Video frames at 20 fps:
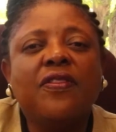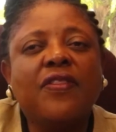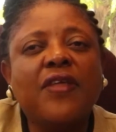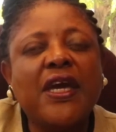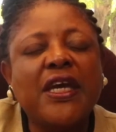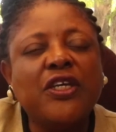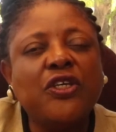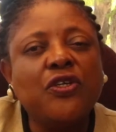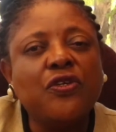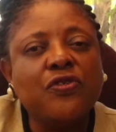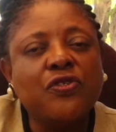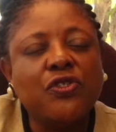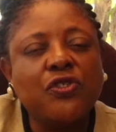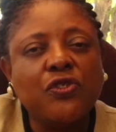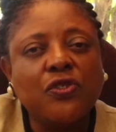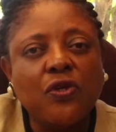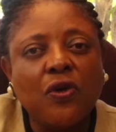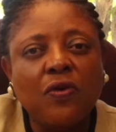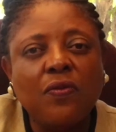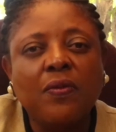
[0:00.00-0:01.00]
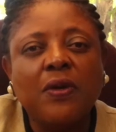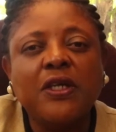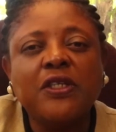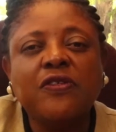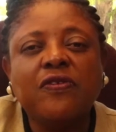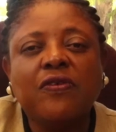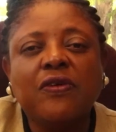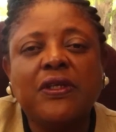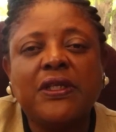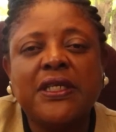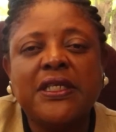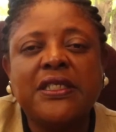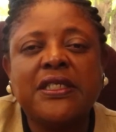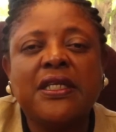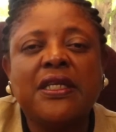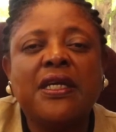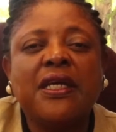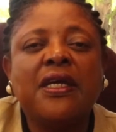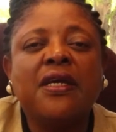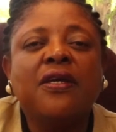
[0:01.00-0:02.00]
Thank you so much for
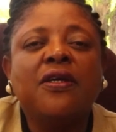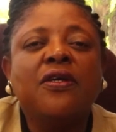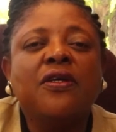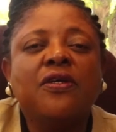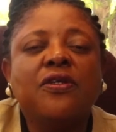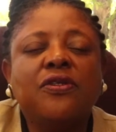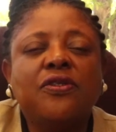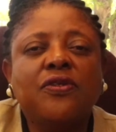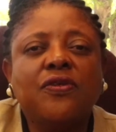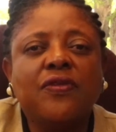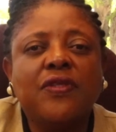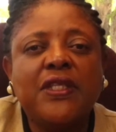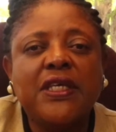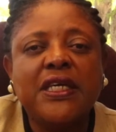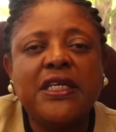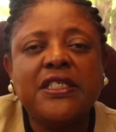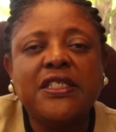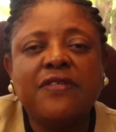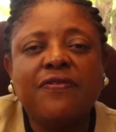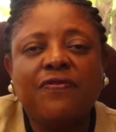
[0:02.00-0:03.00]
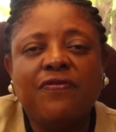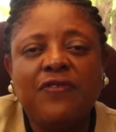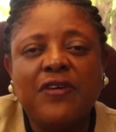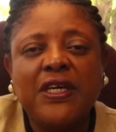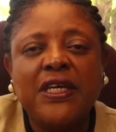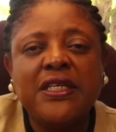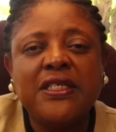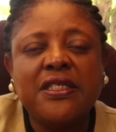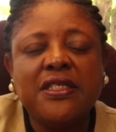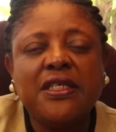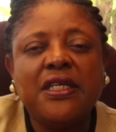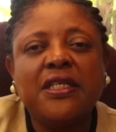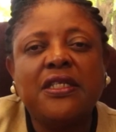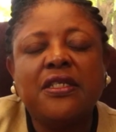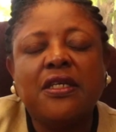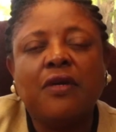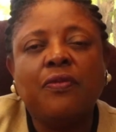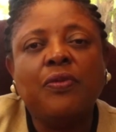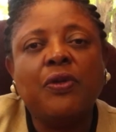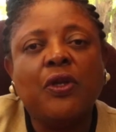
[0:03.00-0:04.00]
listening to this
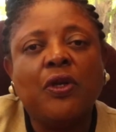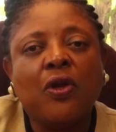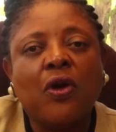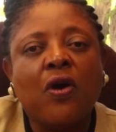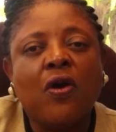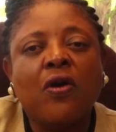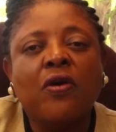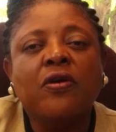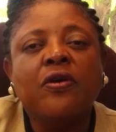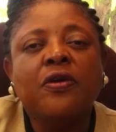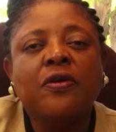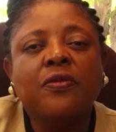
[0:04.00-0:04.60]
VCW Law